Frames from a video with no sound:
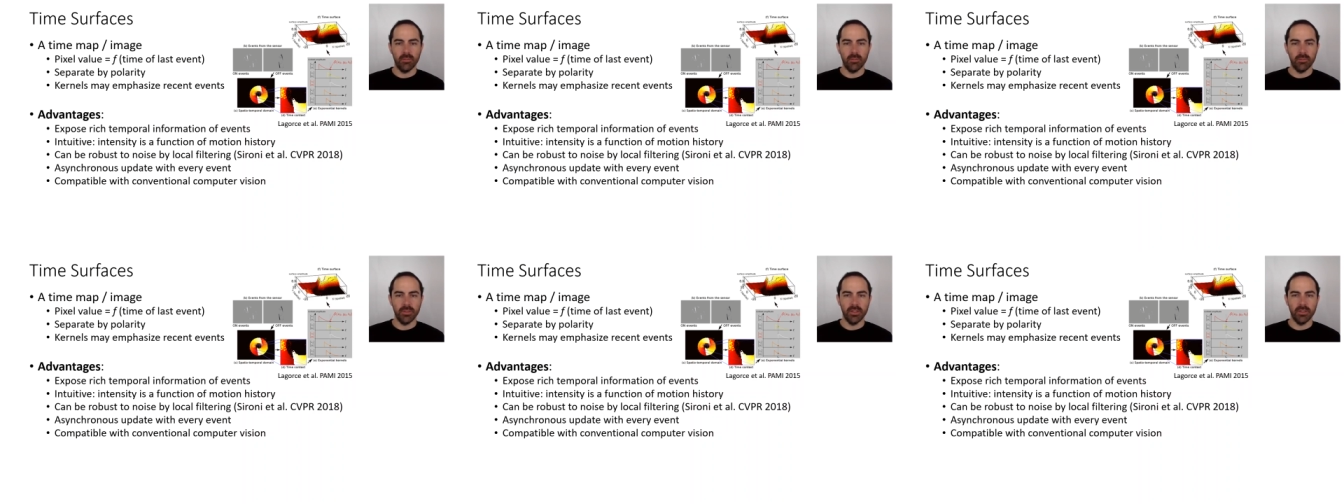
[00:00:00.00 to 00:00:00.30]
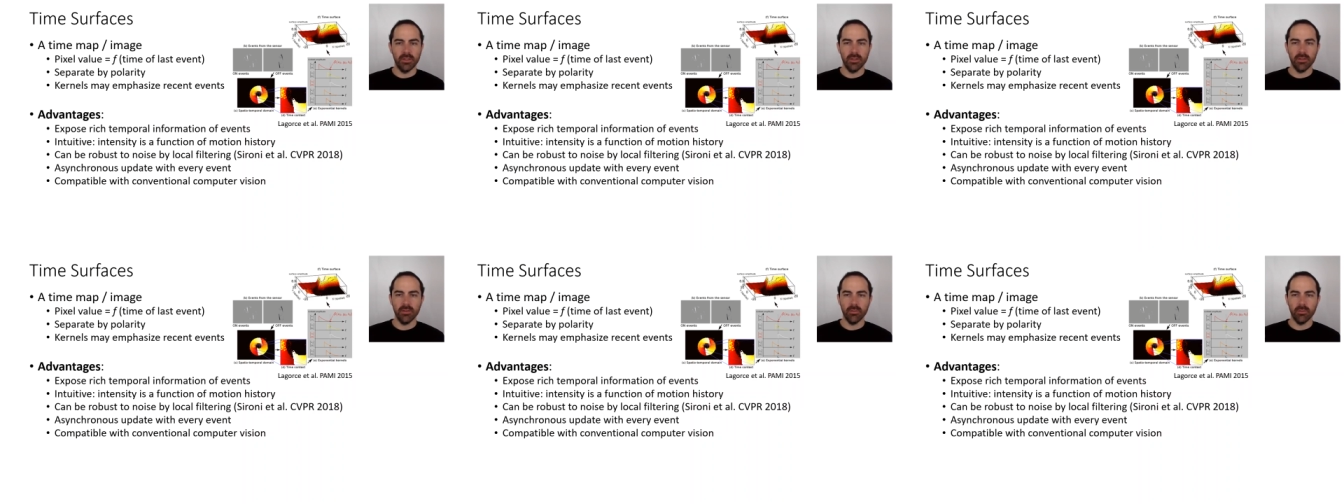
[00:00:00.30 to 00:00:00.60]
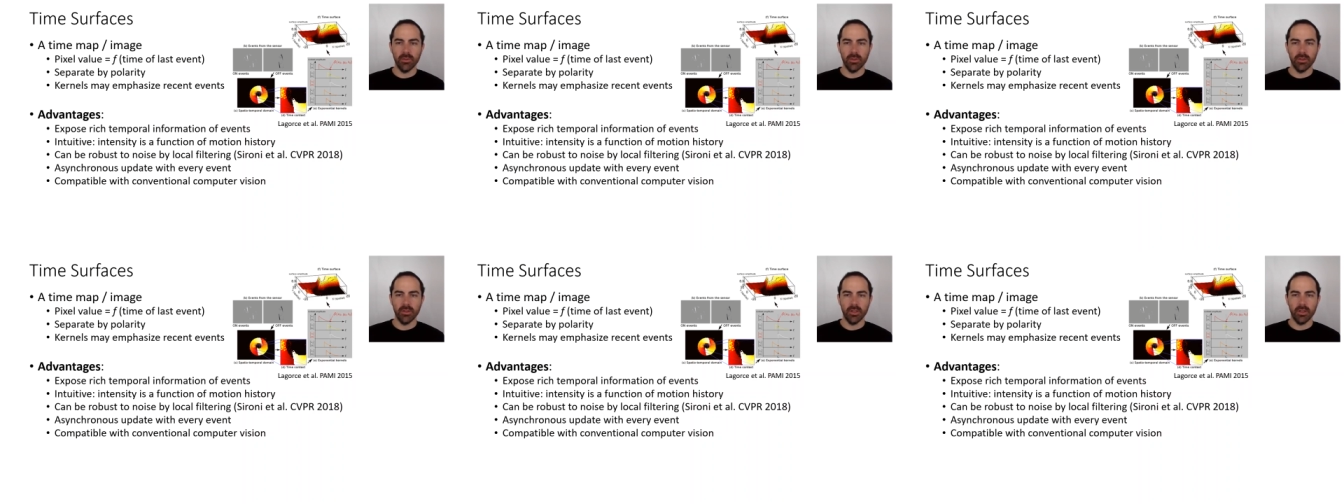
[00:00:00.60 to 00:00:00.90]
updated
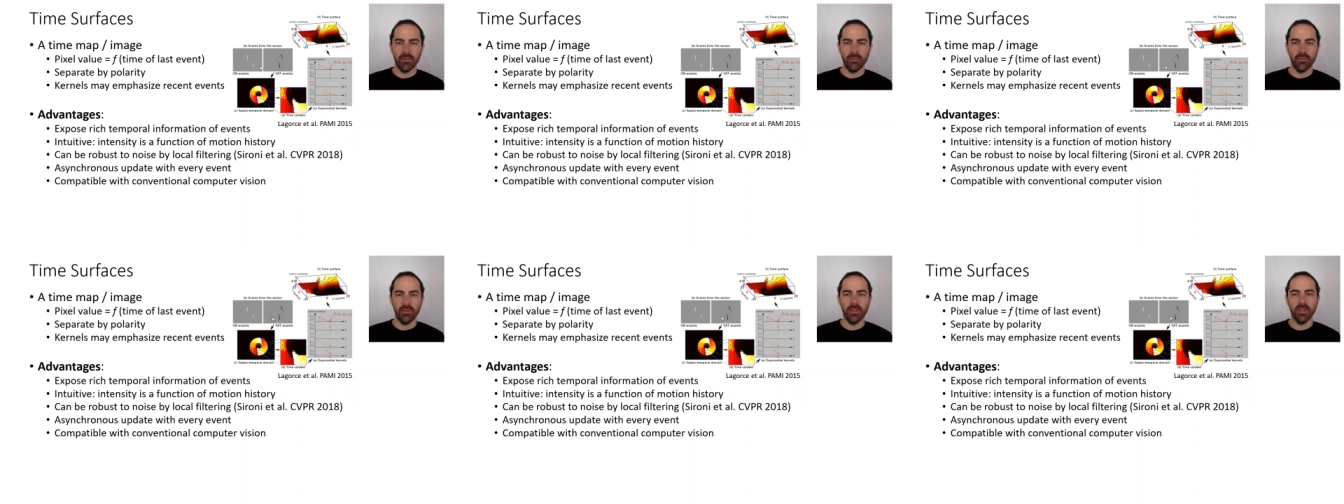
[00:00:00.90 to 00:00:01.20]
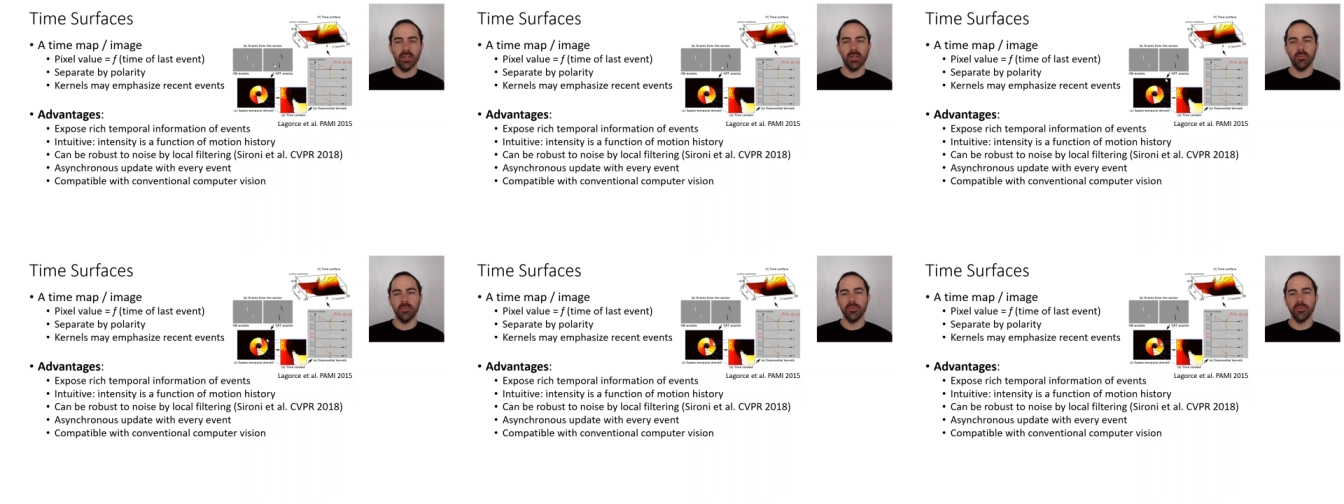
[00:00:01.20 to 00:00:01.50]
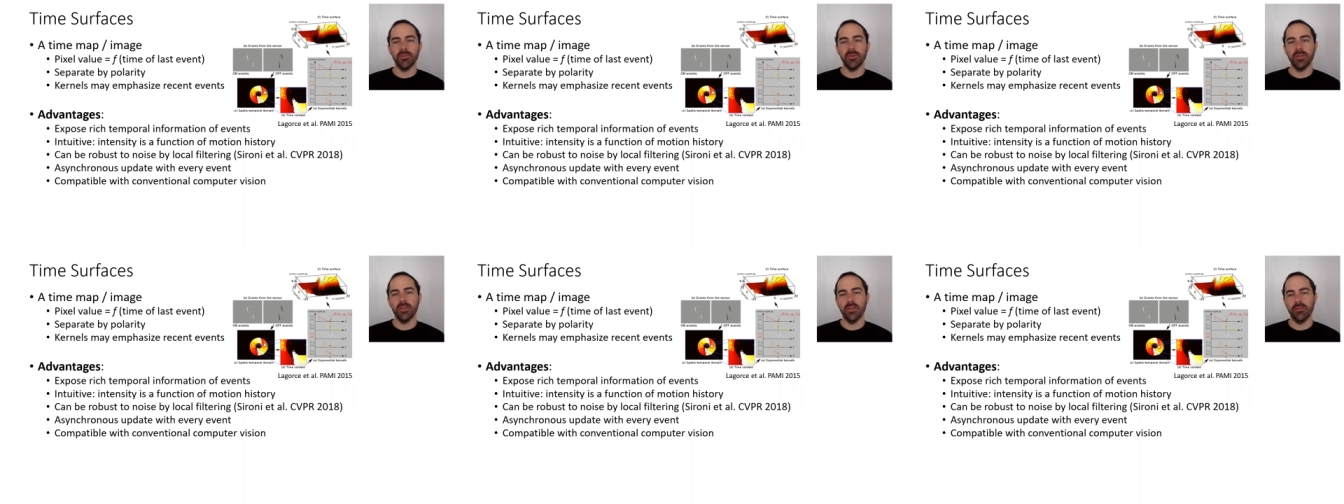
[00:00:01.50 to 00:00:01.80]
with every
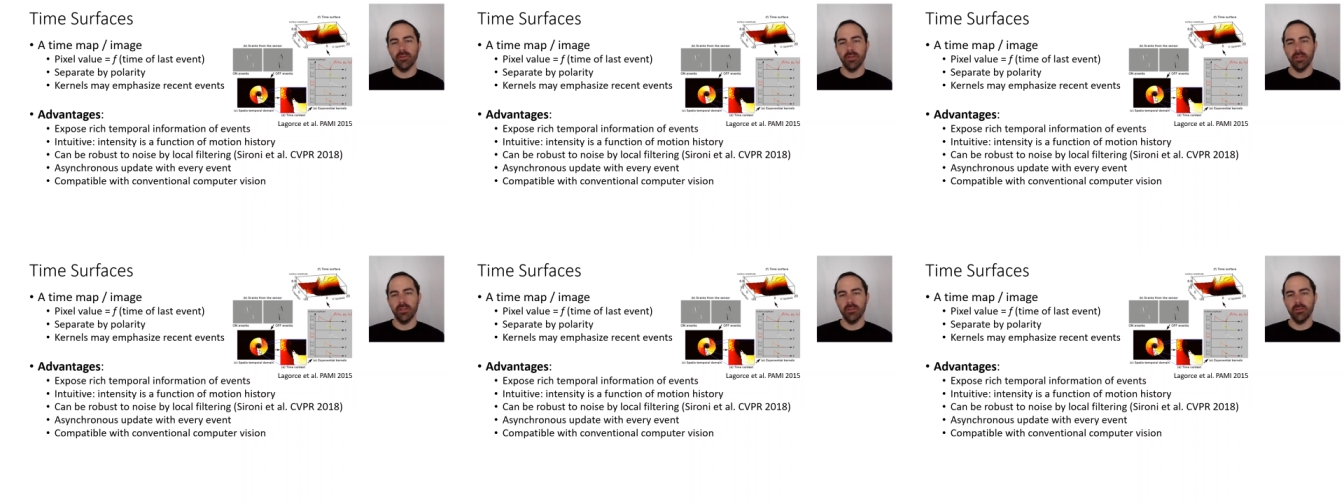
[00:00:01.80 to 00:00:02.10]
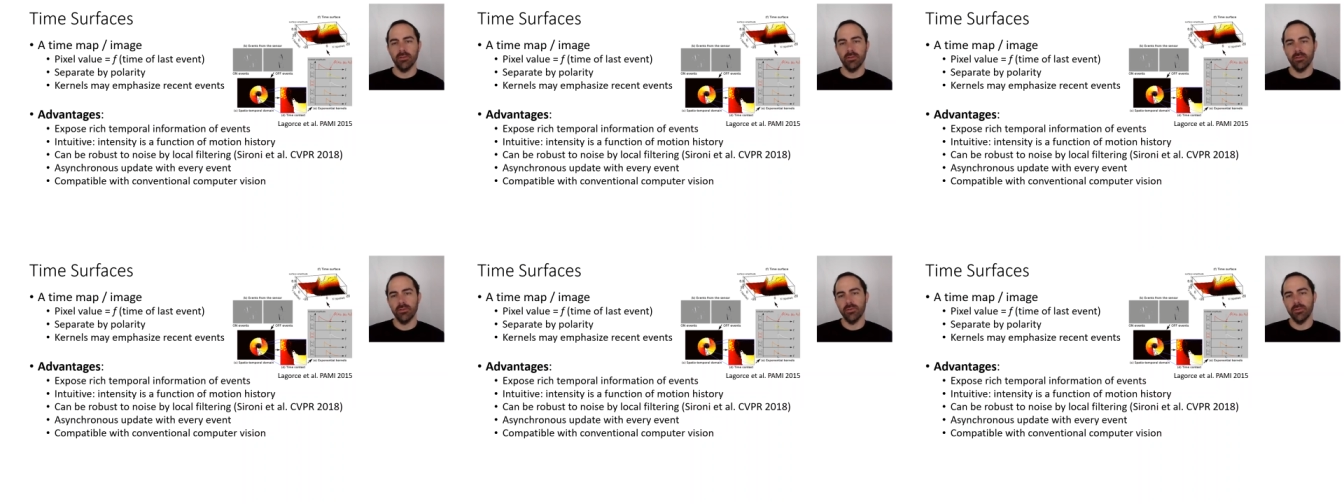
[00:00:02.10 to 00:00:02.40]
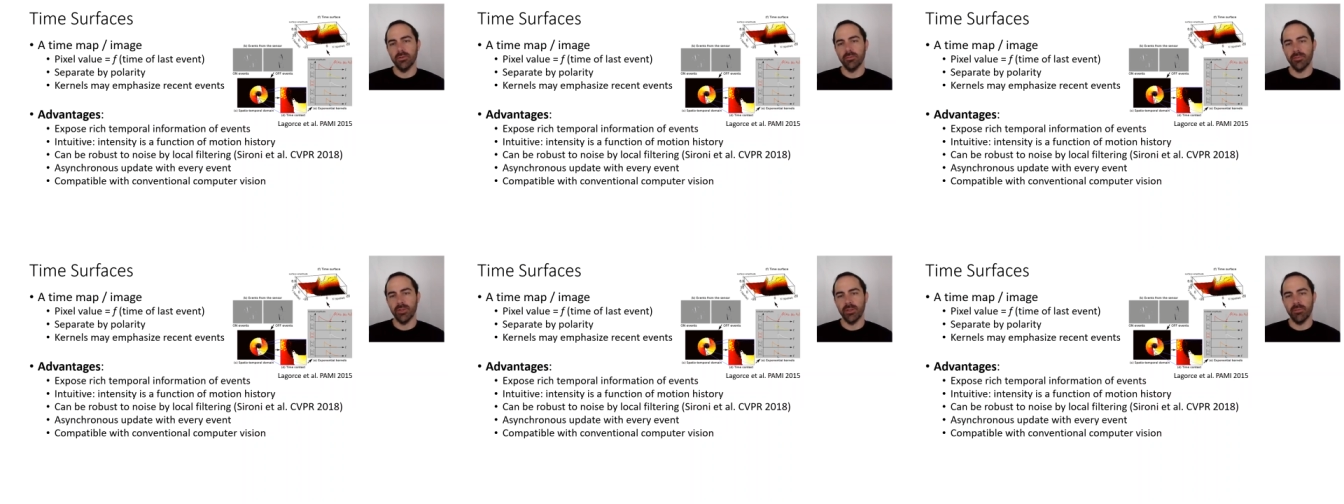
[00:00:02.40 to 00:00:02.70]
incoming event,
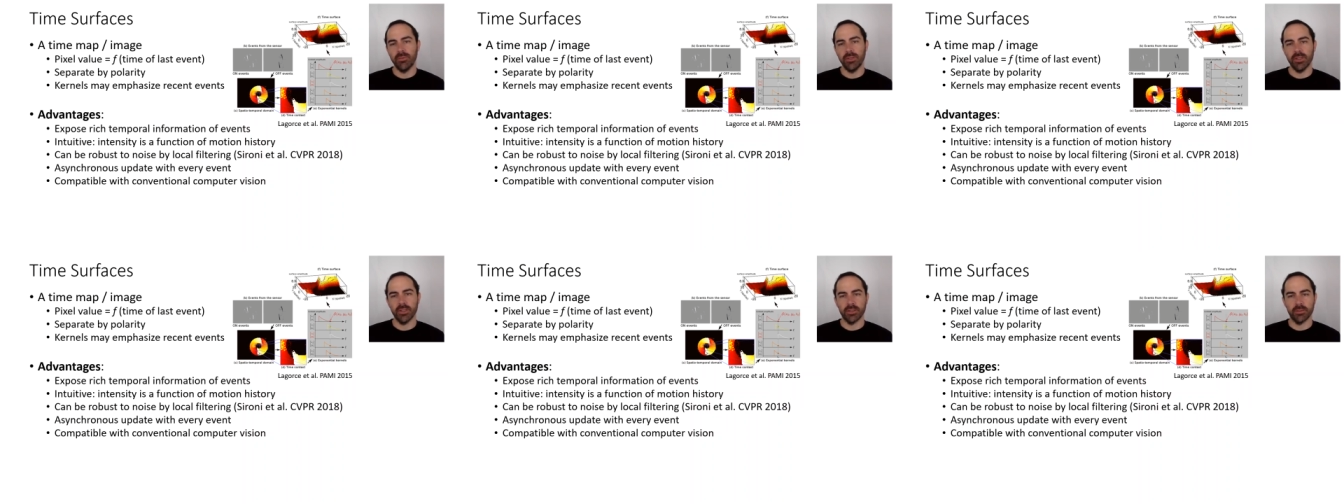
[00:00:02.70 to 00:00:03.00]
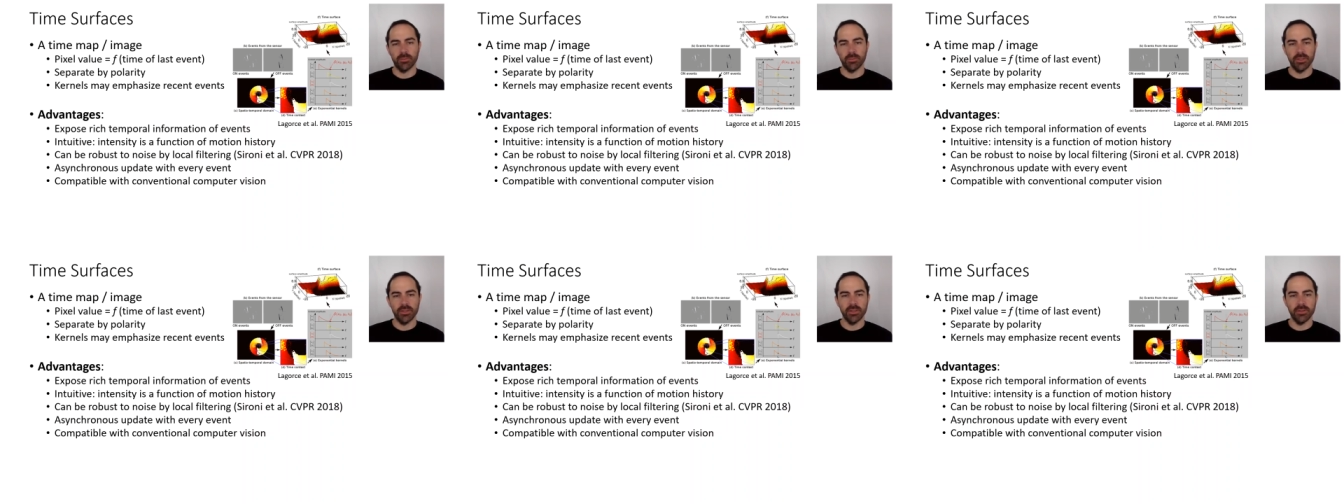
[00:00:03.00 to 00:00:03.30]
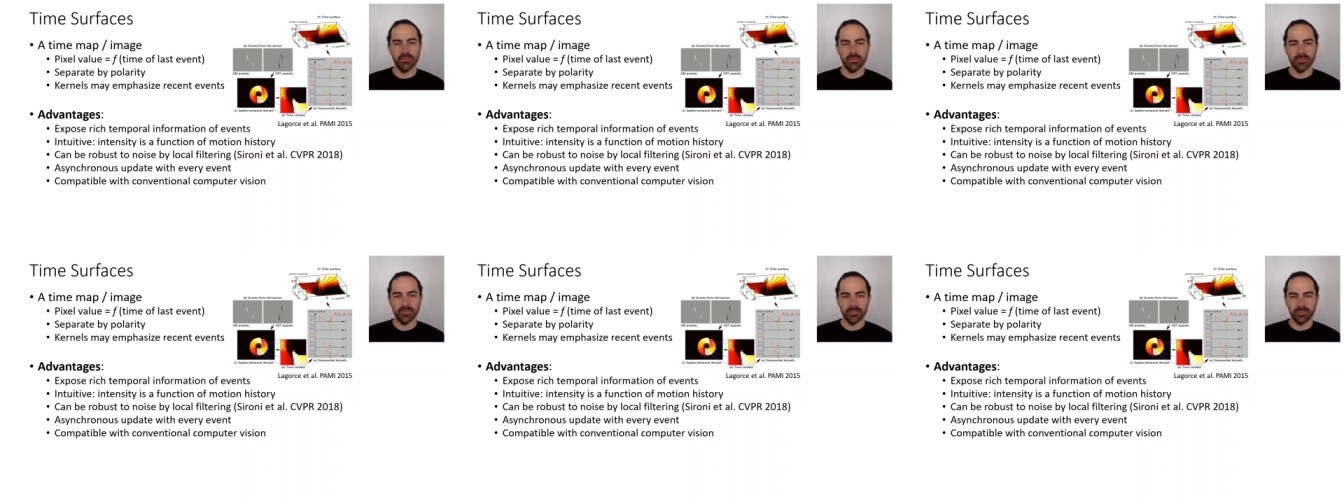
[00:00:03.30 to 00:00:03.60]
although it may be
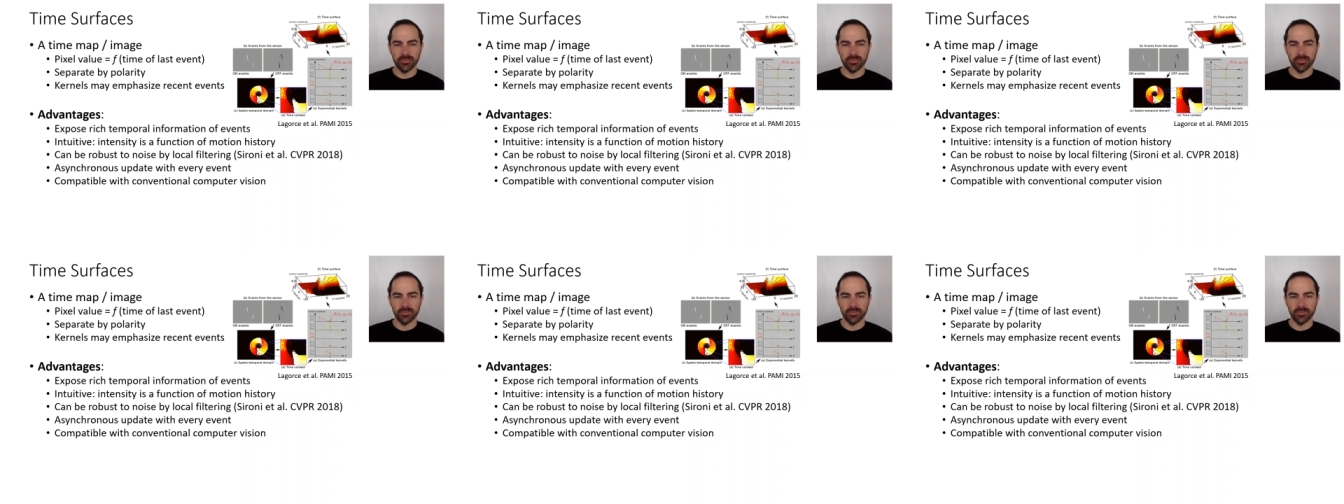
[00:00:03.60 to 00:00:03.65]
expensive.